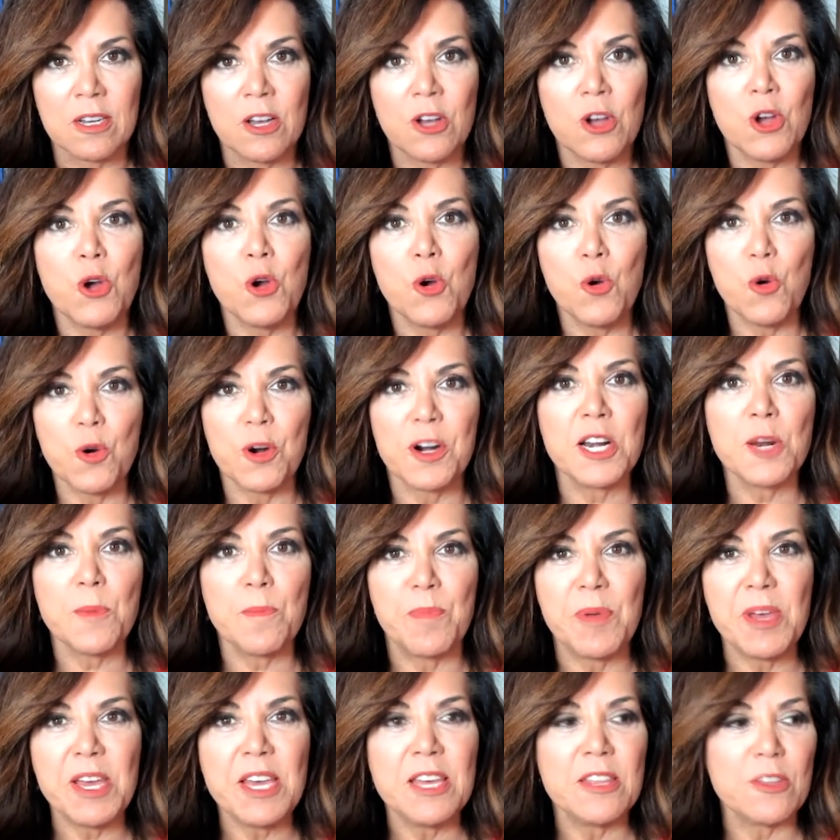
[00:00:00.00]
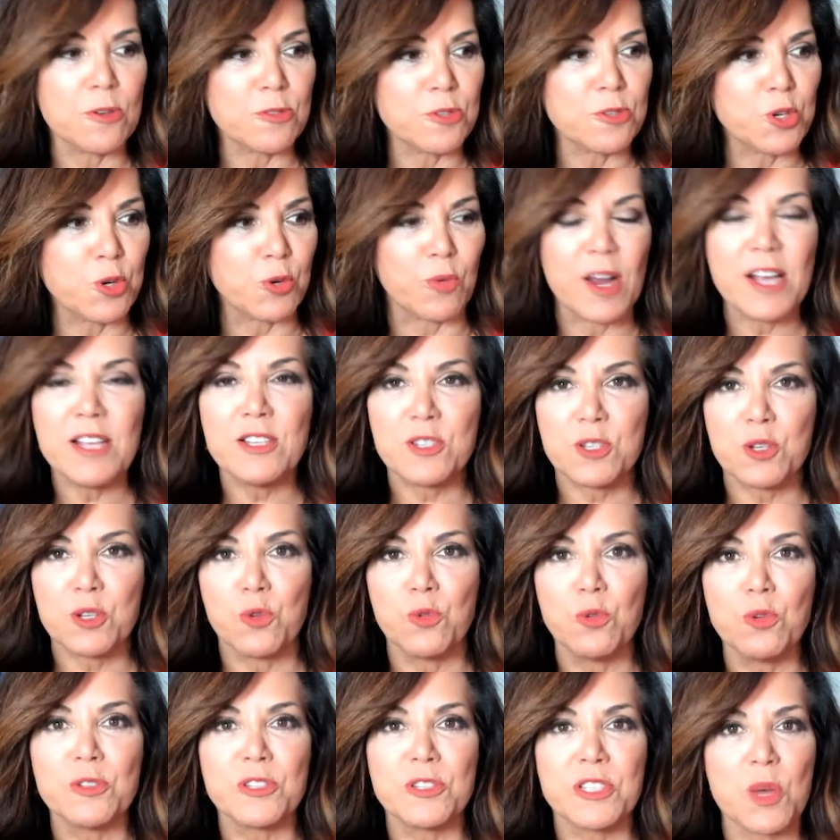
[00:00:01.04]
Who are going to be those great
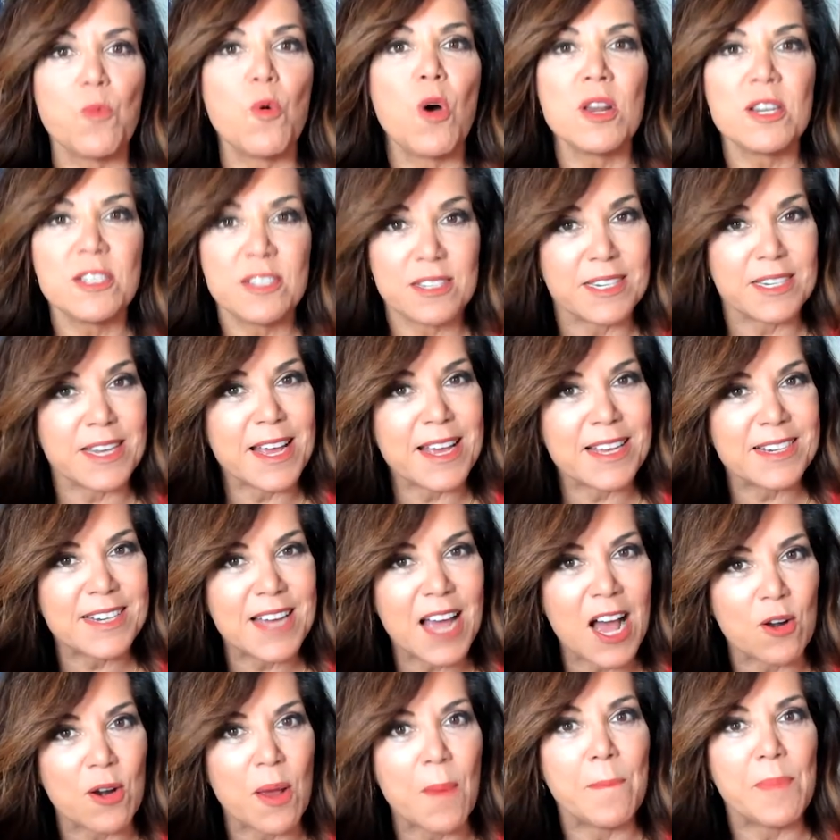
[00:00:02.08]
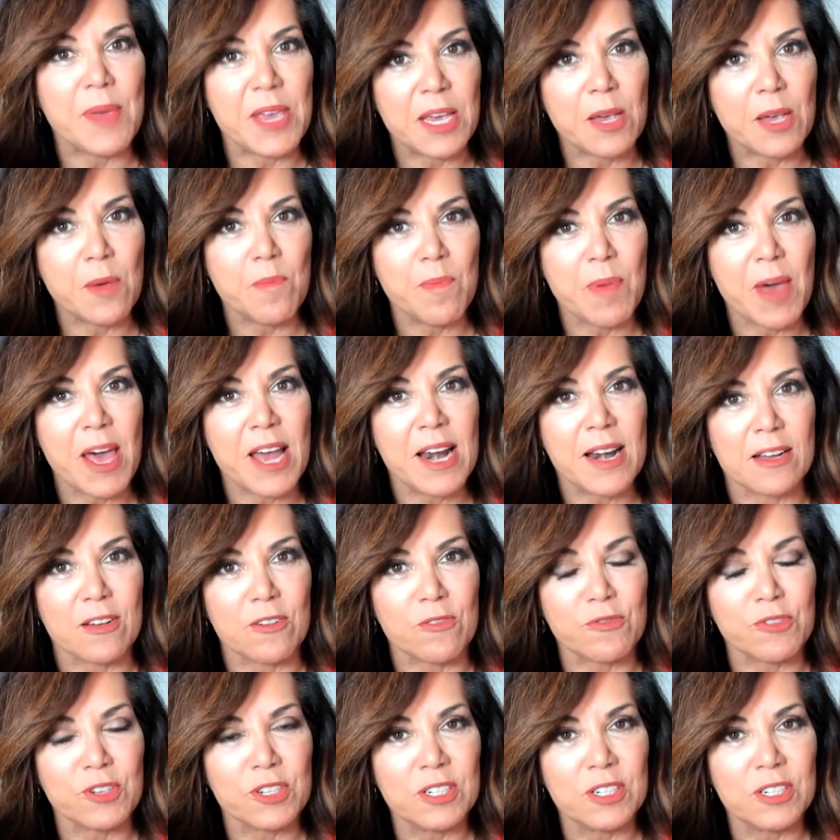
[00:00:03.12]
schools that want to stand out and be competitive?